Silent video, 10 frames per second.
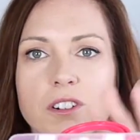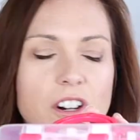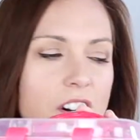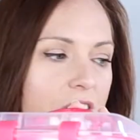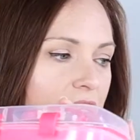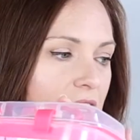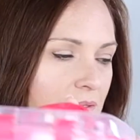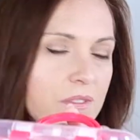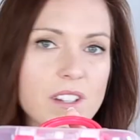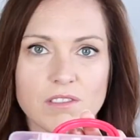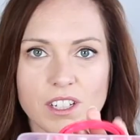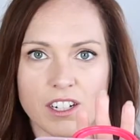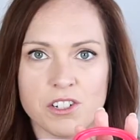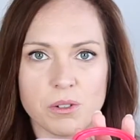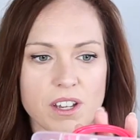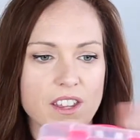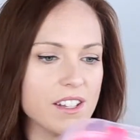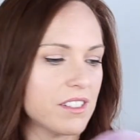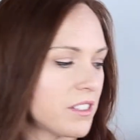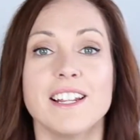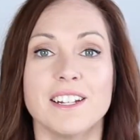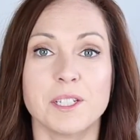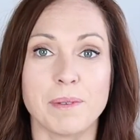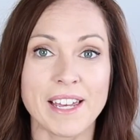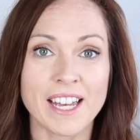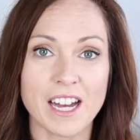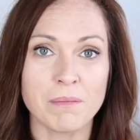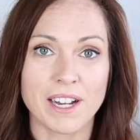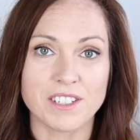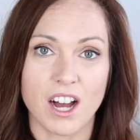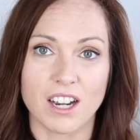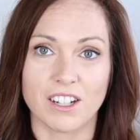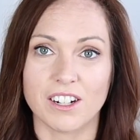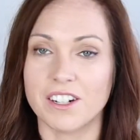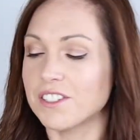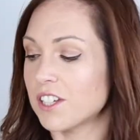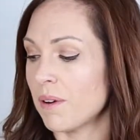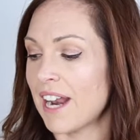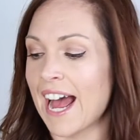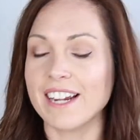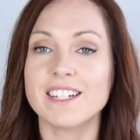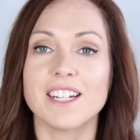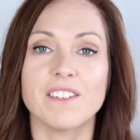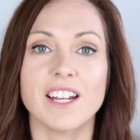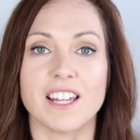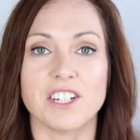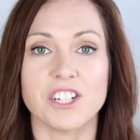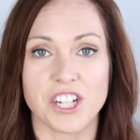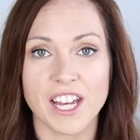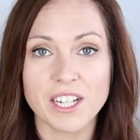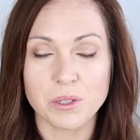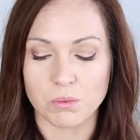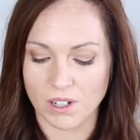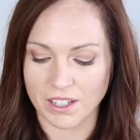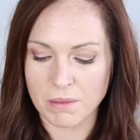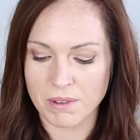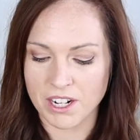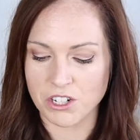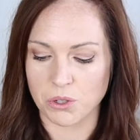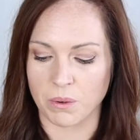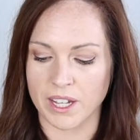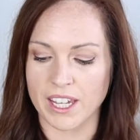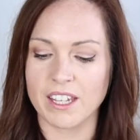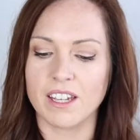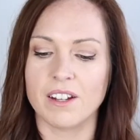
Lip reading: girls, really enjoy this. And speaking of my toddler, so an activity that she has really been enjoying